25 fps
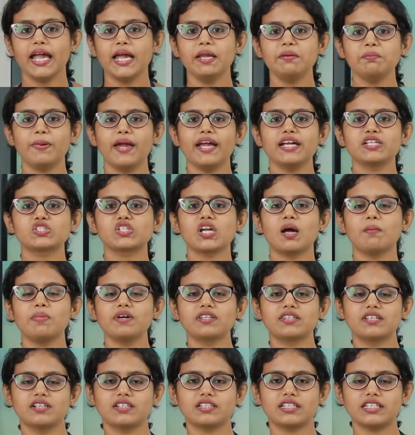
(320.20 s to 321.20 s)
In page
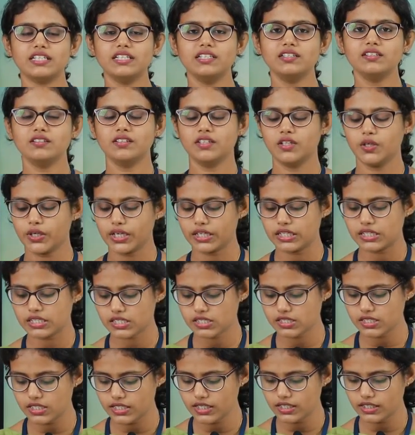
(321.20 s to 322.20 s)
number 13, you can
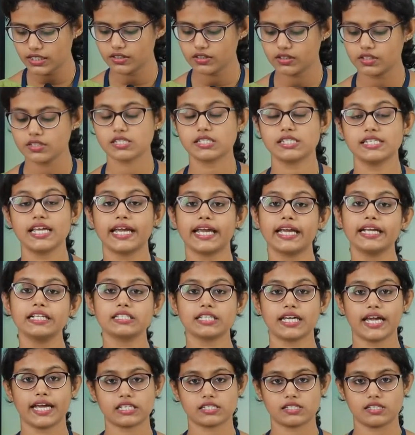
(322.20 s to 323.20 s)
see the
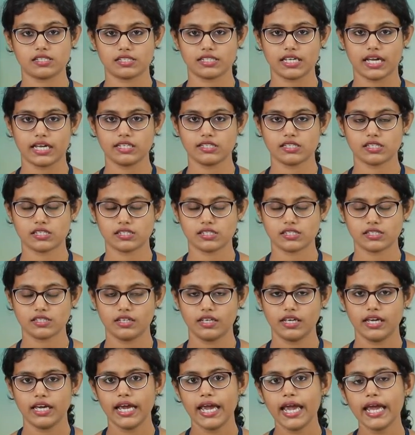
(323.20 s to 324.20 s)
second exercise.
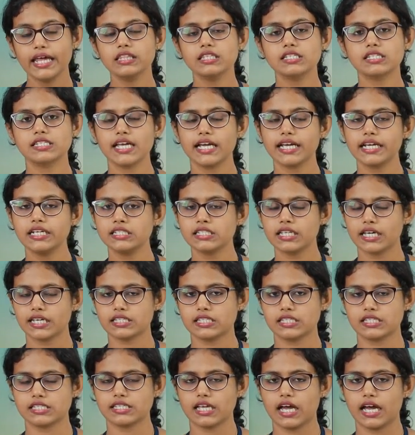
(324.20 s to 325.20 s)
In the second
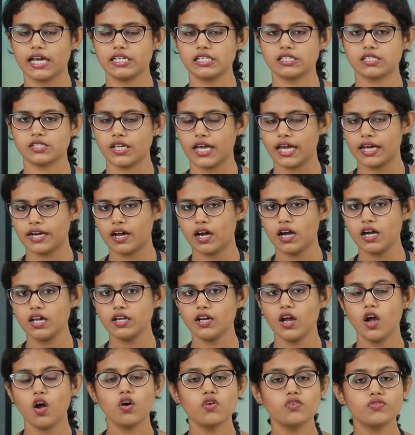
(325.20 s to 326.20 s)
exercise, there
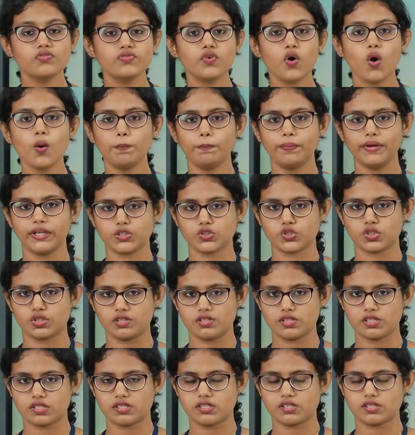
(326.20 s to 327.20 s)
are four
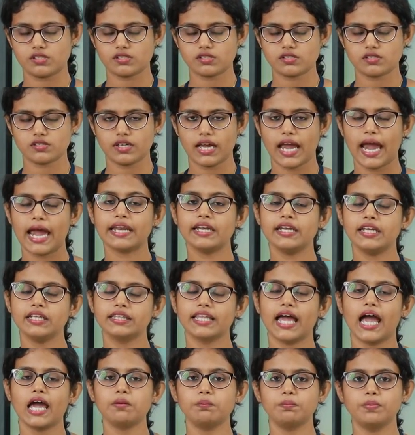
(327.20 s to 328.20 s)
pictures. And
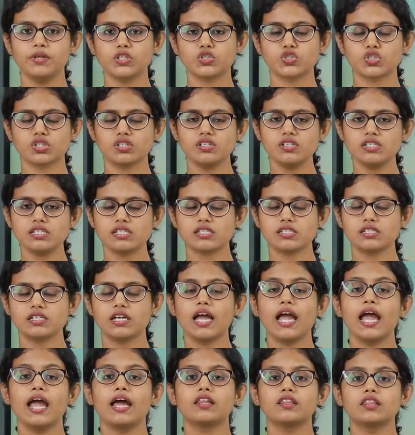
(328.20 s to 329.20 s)
in that pictures,
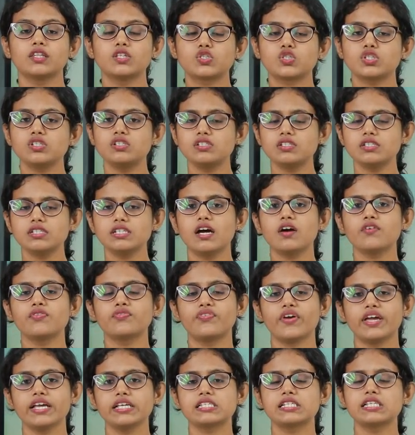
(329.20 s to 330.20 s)
the children are
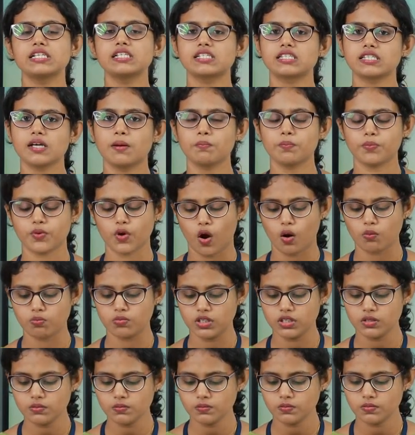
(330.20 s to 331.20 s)
facing some
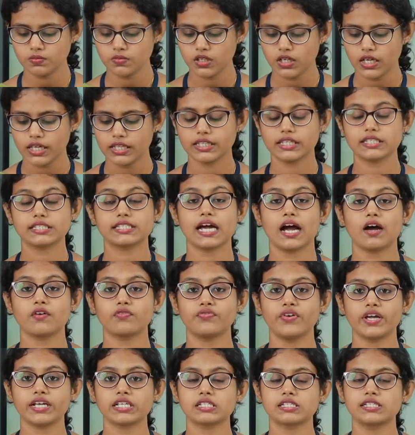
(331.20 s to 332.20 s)
problem that
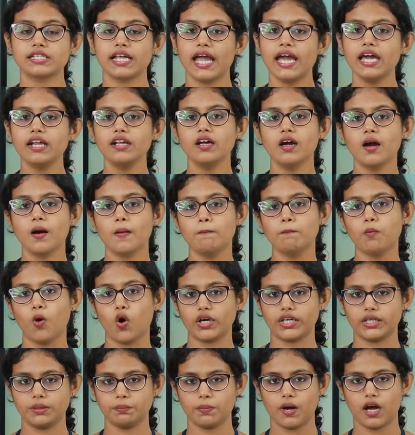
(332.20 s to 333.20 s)
affects their
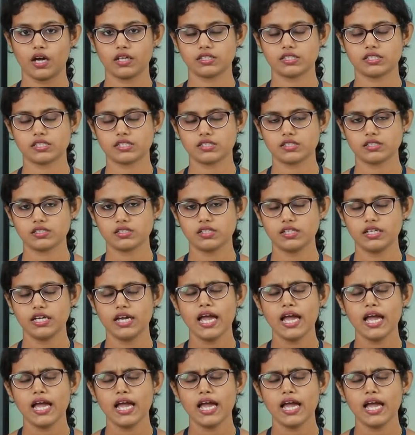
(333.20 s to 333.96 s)
body parts.